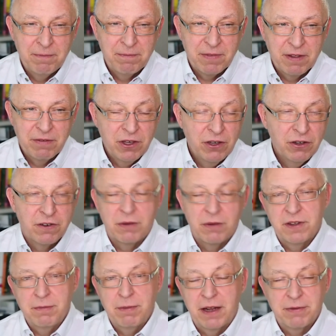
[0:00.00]
view from
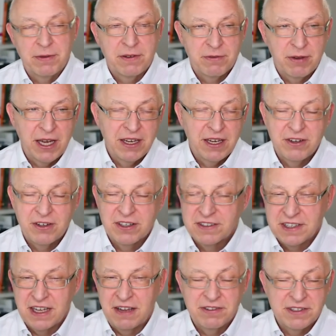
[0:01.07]
C++ 20 or
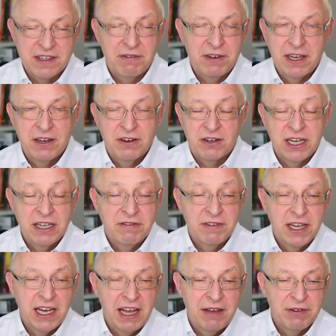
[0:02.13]
17 or even
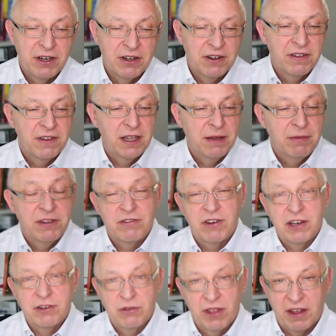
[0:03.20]
11 on the
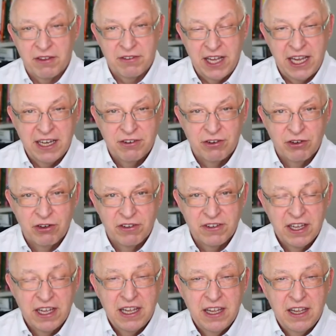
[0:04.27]
MISRA 2008 rules,
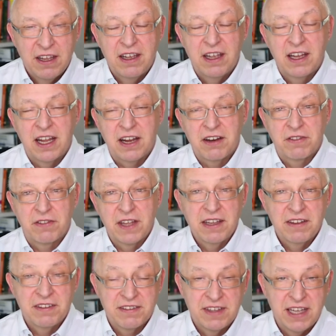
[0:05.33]
a lot of
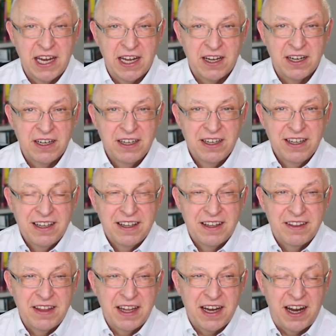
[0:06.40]
things there
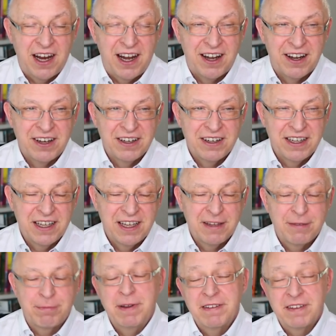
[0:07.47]
that are
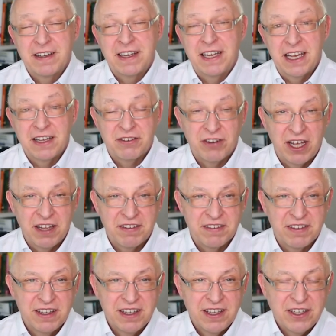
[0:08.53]
explicitly
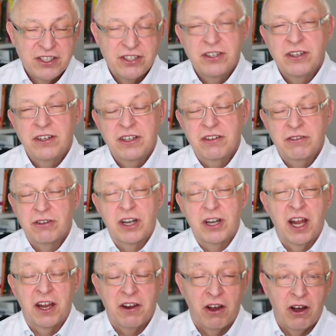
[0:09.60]
addressed shouldn't occur
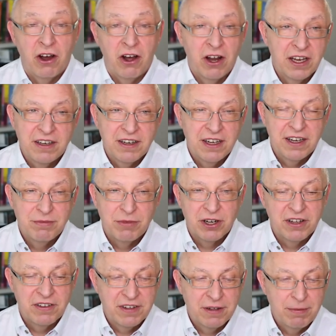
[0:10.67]
at all in
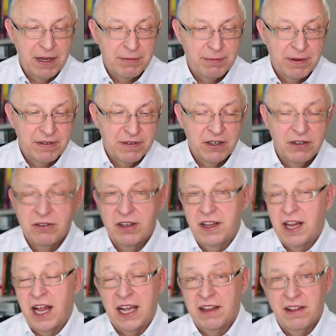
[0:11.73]
modern C++ code,
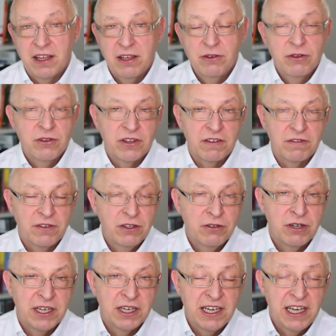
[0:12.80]
like the use of
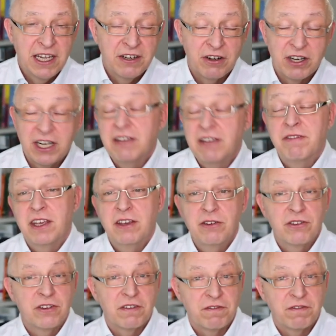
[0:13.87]
new and delete, or even the
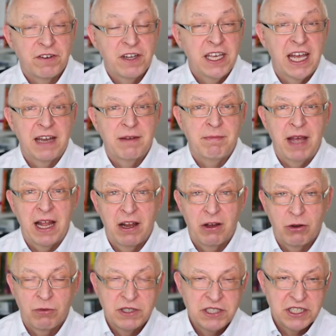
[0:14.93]
use of free and
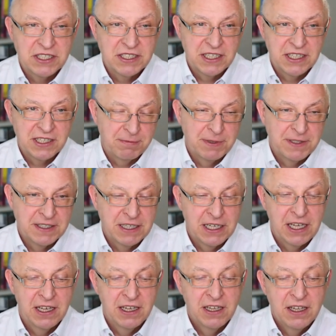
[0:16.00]
malloc, which is
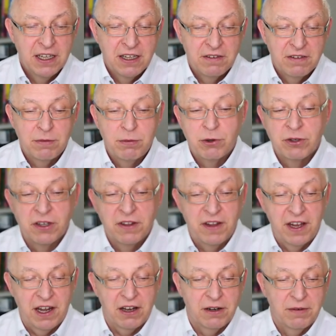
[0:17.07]
explicitly verboten
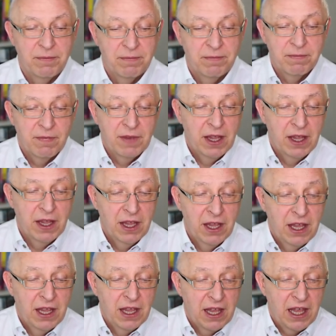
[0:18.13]
there.
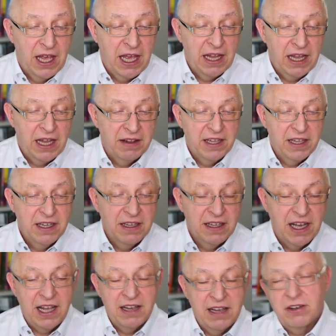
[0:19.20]
And
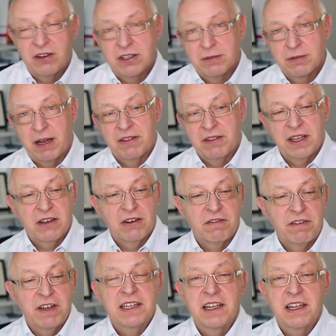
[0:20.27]
I talked about the
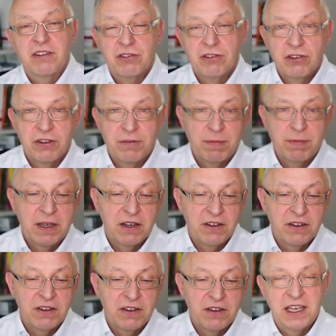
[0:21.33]
conflicting rules
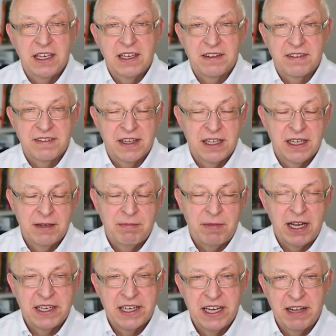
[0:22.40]
because of the
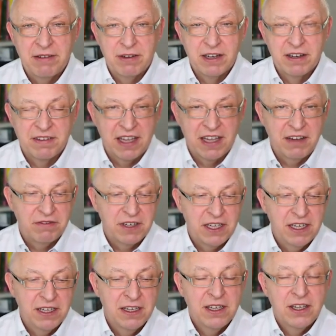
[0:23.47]
multi-level
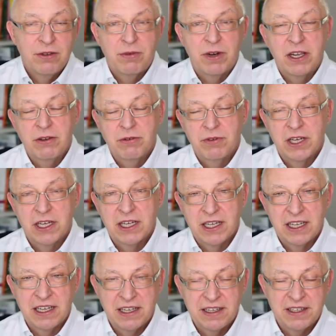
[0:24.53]
safety, where you
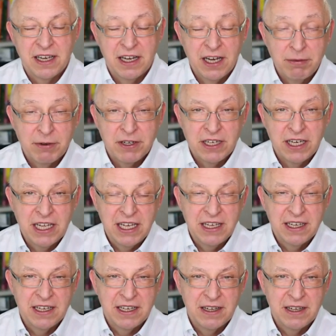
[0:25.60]
deliberately